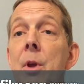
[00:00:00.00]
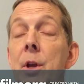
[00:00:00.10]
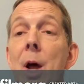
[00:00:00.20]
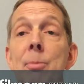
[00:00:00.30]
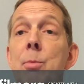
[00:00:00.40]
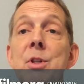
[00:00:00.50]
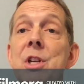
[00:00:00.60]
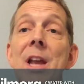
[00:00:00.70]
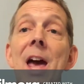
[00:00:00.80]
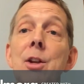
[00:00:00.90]
an
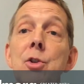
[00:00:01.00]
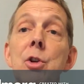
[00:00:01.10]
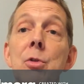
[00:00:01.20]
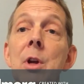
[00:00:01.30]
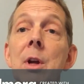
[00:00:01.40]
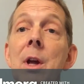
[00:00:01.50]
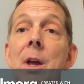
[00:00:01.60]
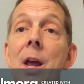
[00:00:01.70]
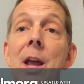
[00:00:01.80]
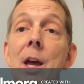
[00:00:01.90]
optimistic attitude
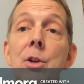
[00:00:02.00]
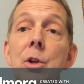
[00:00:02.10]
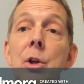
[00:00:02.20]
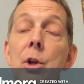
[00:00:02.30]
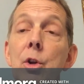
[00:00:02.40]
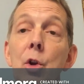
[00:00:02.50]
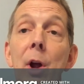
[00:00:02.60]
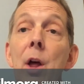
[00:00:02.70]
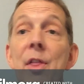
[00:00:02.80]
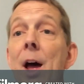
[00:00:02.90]
and
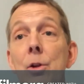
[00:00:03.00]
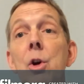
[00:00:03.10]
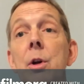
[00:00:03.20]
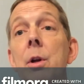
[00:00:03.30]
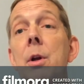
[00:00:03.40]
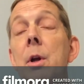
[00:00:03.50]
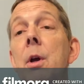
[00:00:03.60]
your health outlook.